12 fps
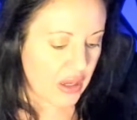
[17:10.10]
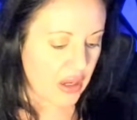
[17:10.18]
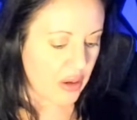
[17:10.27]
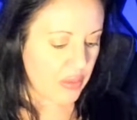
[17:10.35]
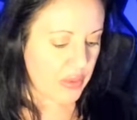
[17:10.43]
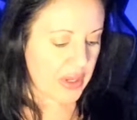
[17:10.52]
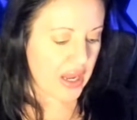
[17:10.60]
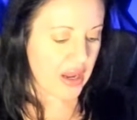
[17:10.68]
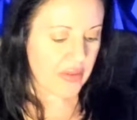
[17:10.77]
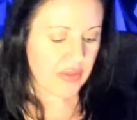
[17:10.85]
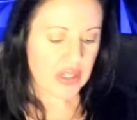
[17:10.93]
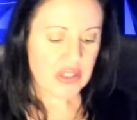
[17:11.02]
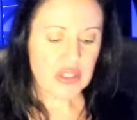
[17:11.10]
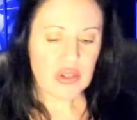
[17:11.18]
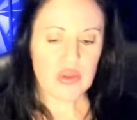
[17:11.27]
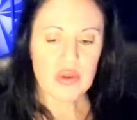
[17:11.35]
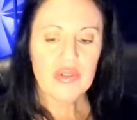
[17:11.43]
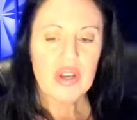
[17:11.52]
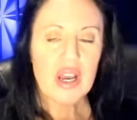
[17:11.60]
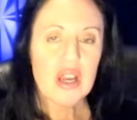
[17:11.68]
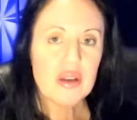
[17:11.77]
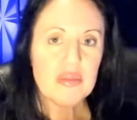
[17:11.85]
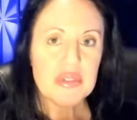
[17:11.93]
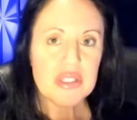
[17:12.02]
We have a Two of
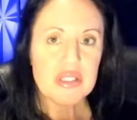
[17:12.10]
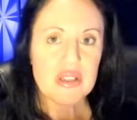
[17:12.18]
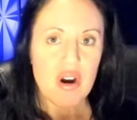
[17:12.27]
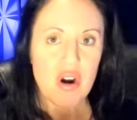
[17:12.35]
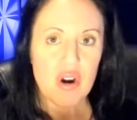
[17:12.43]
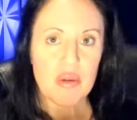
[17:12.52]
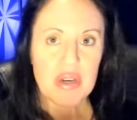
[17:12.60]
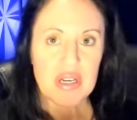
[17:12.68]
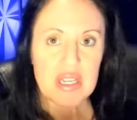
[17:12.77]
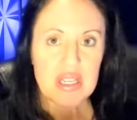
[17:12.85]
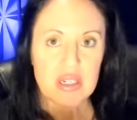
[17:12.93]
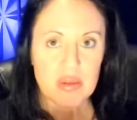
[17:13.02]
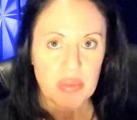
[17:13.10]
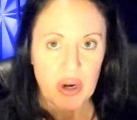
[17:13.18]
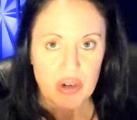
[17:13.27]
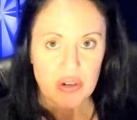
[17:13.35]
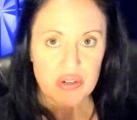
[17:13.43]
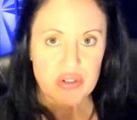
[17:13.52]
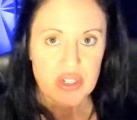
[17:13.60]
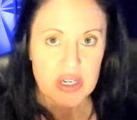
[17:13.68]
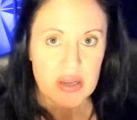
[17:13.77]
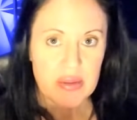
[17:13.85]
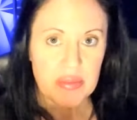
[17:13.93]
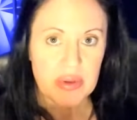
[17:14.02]
Cups, harmony in a
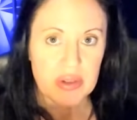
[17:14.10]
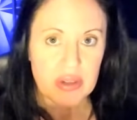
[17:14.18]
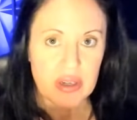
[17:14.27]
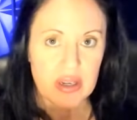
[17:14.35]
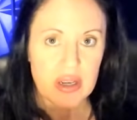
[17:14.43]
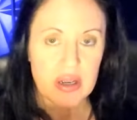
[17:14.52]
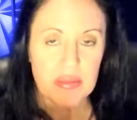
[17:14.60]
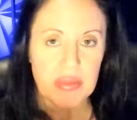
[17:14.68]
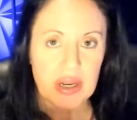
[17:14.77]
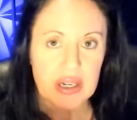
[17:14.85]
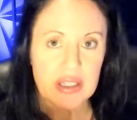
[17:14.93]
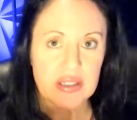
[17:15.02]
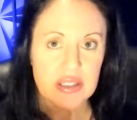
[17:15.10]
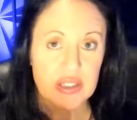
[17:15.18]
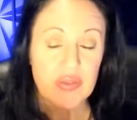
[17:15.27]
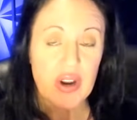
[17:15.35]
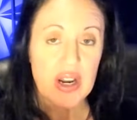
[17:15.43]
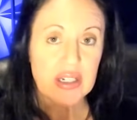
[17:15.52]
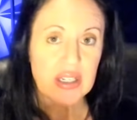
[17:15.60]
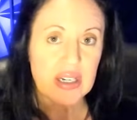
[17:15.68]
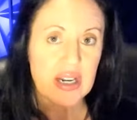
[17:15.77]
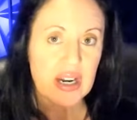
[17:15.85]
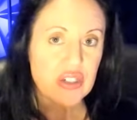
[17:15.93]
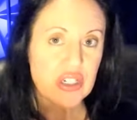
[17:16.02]
partnership, um, a divine
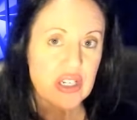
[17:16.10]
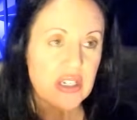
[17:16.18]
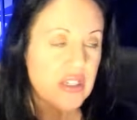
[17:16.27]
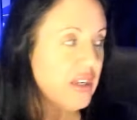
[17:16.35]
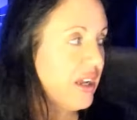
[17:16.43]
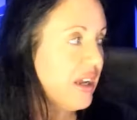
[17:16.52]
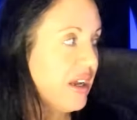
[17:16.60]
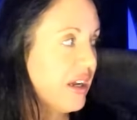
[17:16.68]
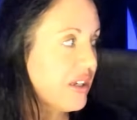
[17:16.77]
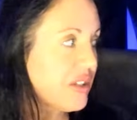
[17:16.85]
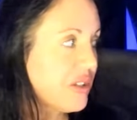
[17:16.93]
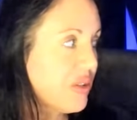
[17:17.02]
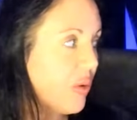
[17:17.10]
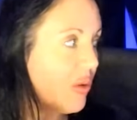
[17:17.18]
connection, a soul